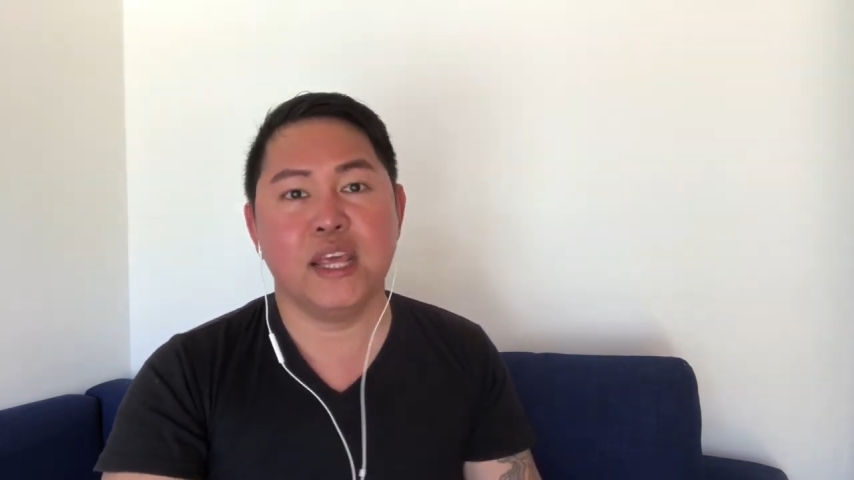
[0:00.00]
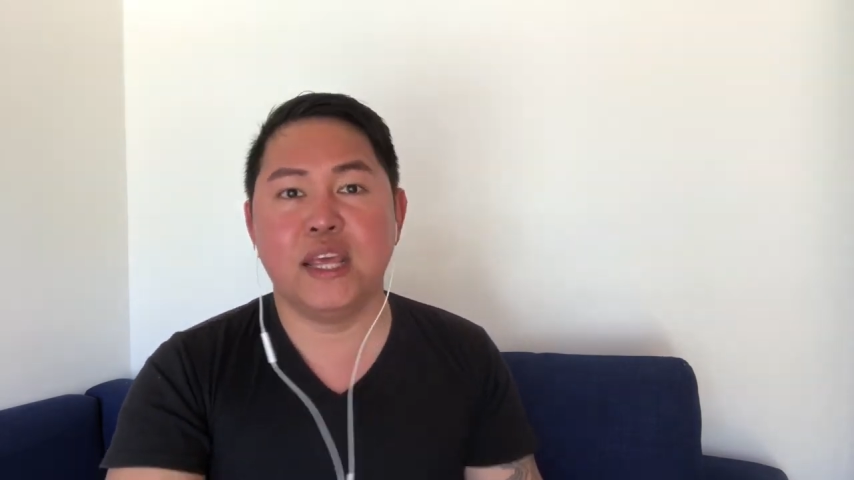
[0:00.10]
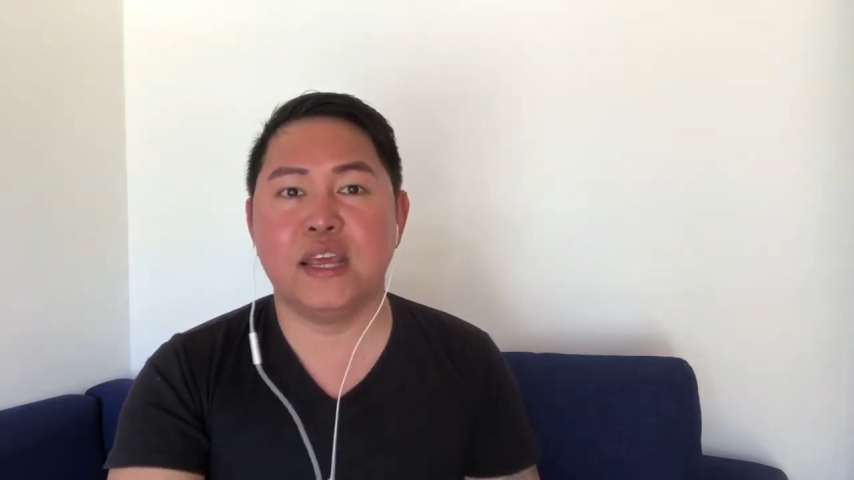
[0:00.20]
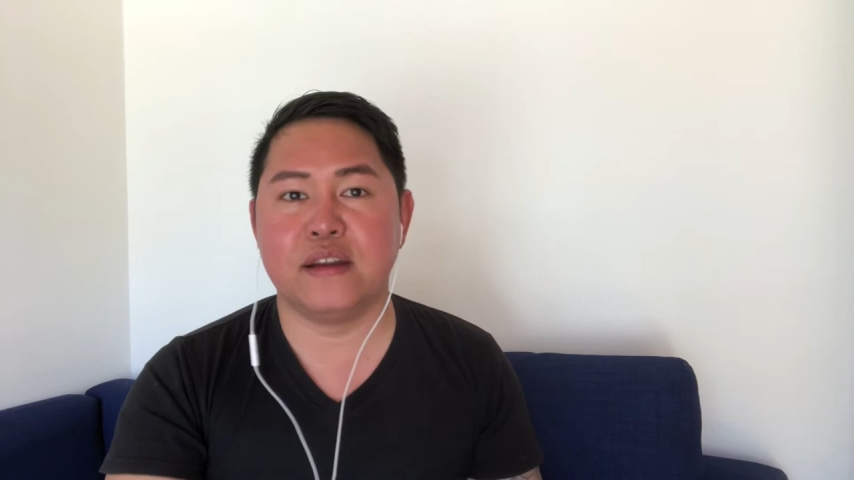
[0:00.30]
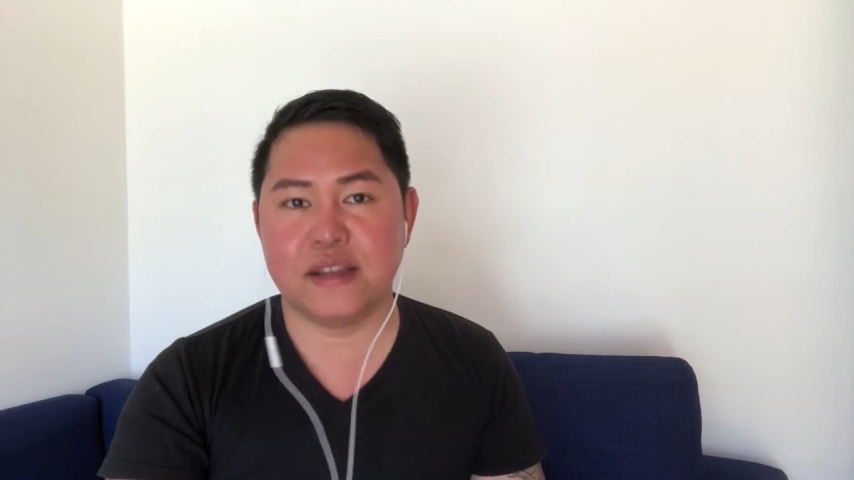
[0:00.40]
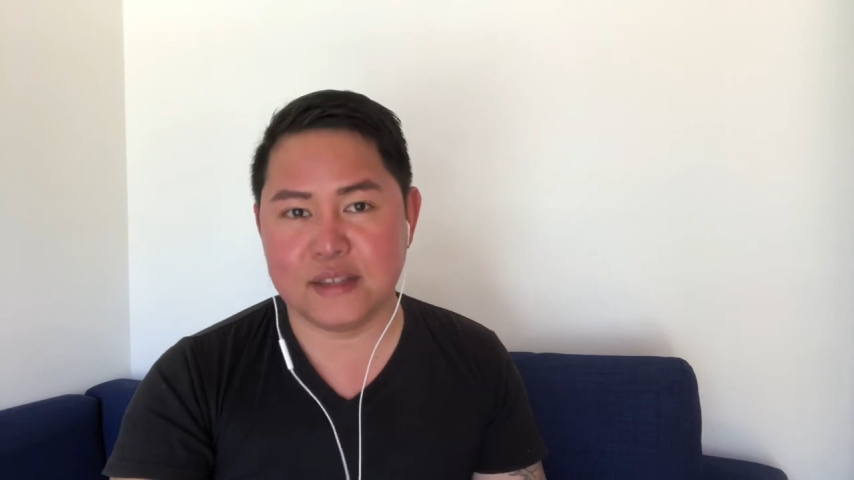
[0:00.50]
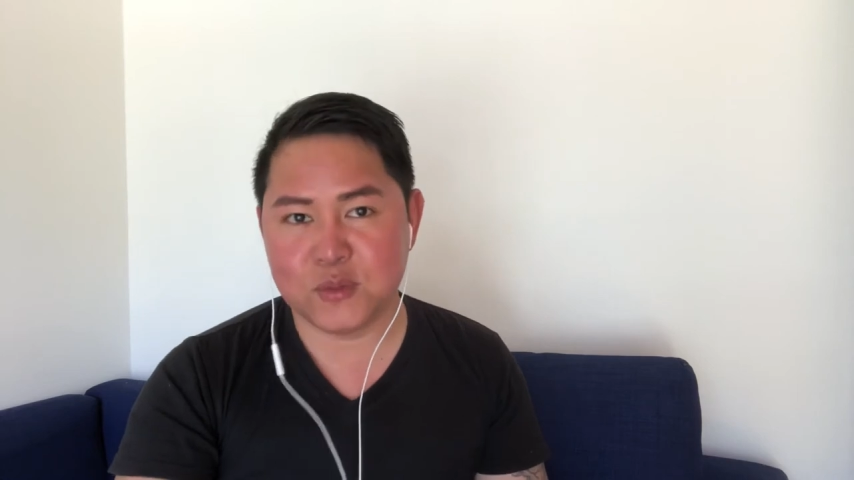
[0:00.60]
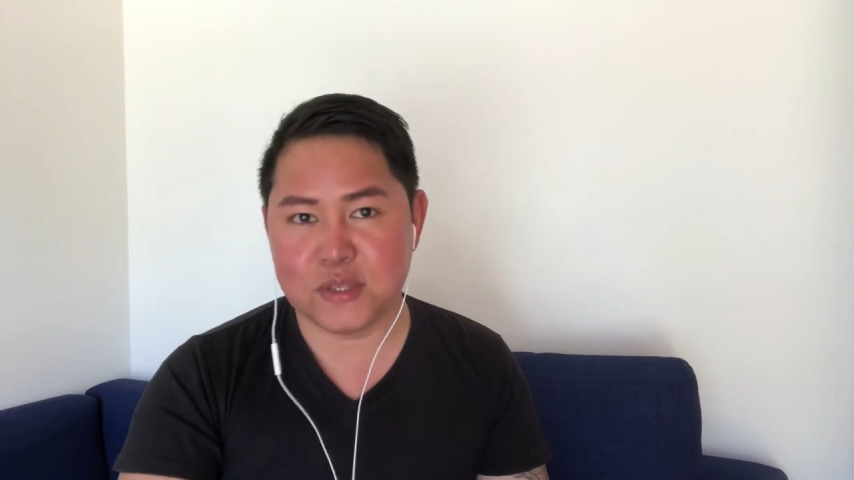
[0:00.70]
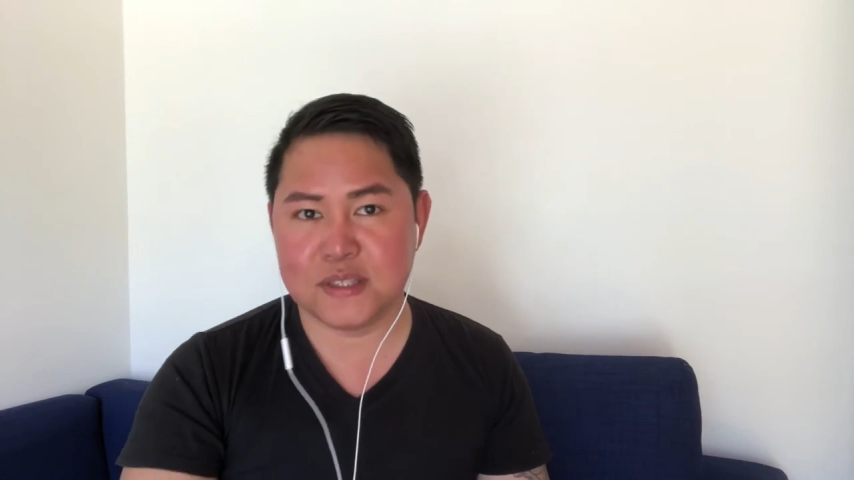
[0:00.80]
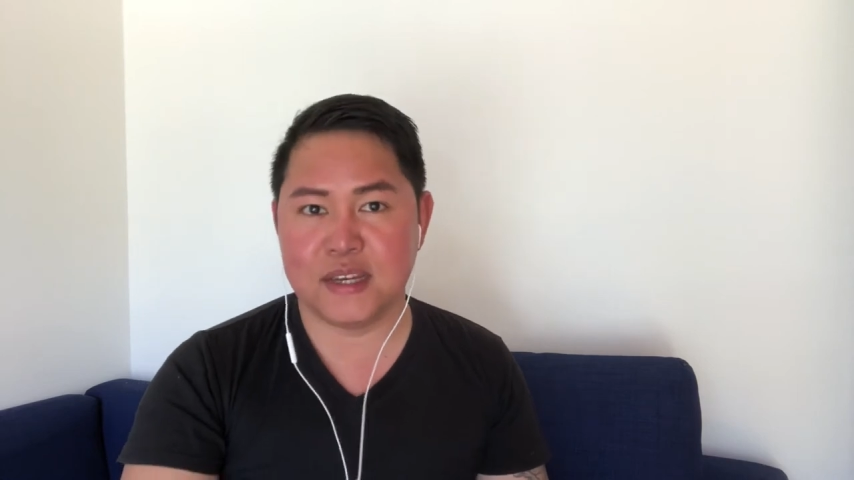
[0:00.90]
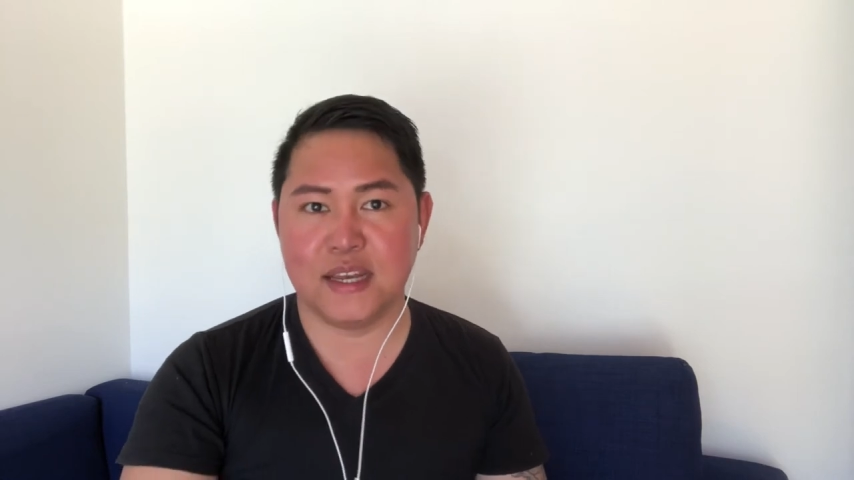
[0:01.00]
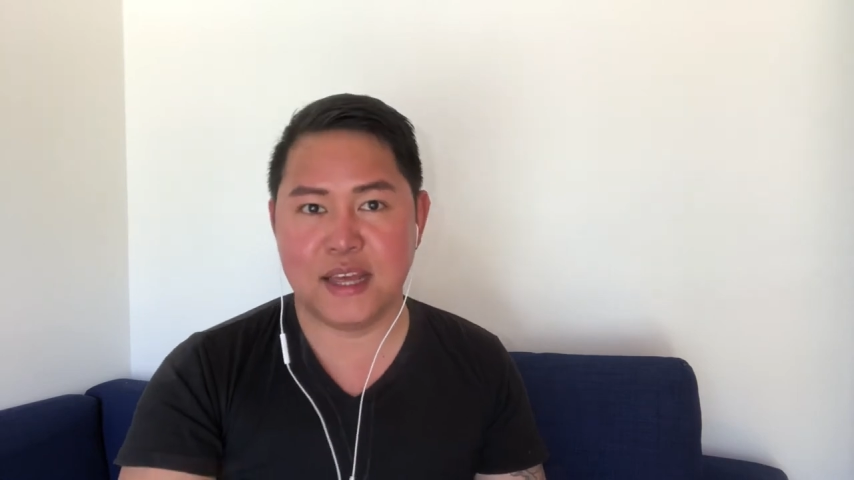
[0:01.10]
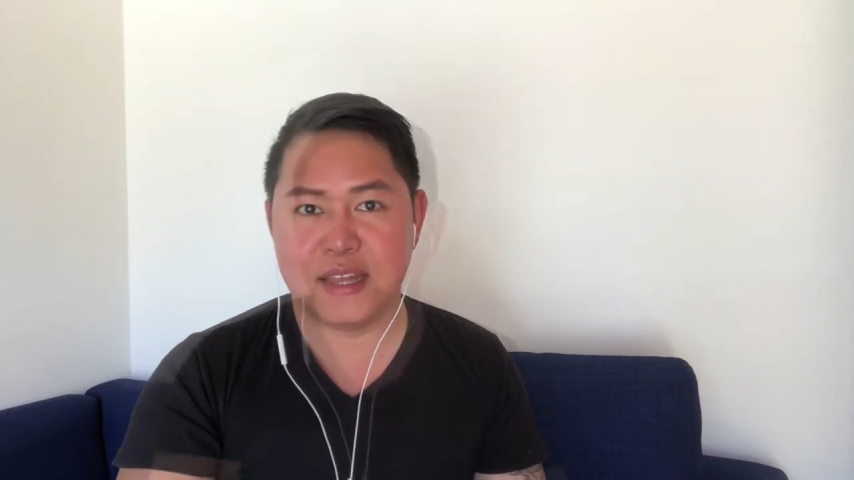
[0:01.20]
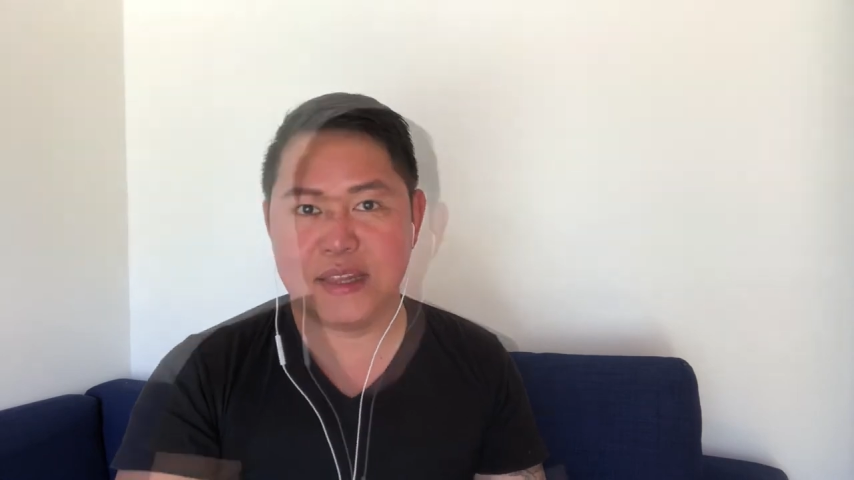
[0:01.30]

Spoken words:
here in Switzerland.